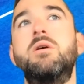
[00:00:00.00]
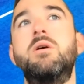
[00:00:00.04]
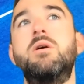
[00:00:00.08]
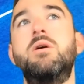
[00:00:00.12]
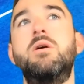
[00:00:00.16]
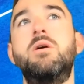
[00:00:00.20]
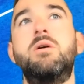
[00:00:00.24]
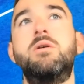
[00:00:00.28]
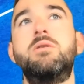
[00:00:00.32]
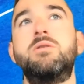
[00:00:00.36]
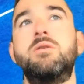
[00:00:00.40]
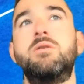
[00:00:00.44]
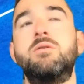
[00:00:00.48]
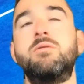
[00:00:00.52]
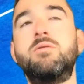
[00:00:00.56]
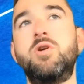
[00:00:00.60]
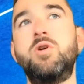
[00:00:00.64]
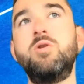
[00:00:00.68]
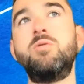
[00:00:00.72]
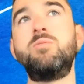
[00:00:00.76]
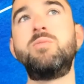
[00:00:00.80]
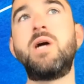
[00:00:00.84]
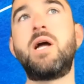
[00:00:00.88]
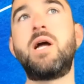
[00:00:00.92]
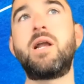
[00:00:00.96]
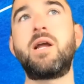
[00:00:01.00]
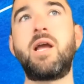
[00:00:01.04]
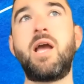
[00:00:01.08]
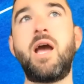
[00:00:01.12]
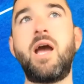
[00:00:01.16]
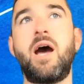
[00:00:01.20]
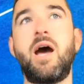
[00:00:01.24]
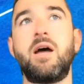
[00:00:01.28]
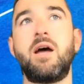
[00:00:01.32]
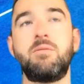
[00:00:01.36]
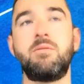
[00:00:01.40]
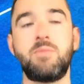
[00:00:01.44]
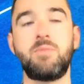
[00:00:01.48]
So
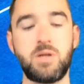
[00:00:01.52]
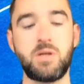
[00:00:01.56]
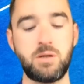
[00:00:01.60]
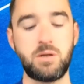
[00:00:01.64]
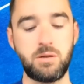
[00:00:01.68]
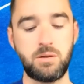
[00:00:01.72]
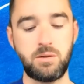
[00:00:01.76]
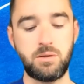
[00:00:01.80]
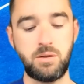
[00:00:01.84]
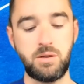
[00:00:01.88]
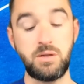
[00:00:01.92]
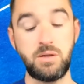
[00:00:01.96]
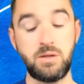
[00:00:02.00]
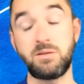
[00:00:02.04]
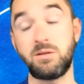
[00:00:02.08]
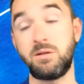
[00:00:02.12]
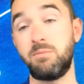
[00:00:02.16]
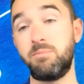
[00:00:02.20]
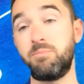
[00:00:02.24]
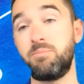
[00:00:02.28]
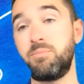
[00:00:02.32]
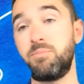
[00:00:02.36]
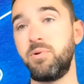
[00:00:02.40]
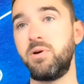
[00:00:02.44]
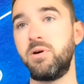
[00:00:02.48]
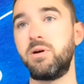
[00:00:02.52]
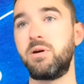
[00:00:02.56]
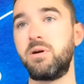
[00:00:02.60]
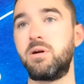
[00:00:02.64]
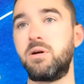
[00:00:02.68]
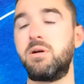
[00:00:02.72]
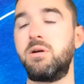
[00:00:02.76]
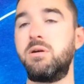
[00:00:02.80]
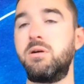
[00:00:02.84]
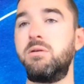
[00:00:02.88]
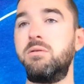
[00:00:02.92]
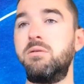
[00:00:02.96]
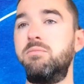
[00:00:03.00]
cube.academy isn't a book,
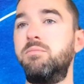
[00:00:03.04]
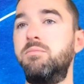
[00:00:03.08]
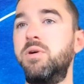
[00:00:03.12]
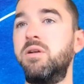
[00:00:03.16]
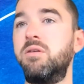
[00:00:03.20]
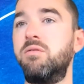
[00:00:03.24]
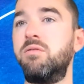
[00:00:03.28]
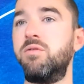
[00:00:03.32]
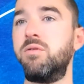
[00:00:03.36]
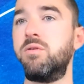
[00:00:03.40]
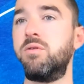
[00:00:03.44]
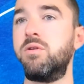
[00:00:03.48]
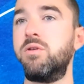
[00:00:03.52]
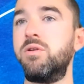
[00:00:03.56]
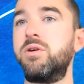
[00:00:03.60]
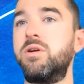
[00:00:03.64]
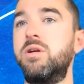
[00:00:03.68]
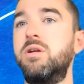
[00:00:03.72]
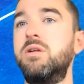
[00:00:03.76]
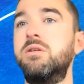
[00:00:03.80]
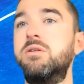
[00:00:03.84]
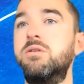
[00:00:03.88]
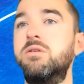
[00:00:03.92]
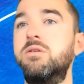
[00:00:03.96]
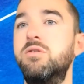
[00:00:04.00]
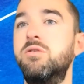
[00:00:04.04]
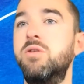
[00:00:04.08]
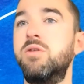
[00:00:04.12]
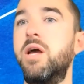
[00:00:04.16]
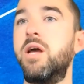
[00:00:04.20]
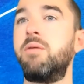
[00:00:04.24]
but if you're looking to do like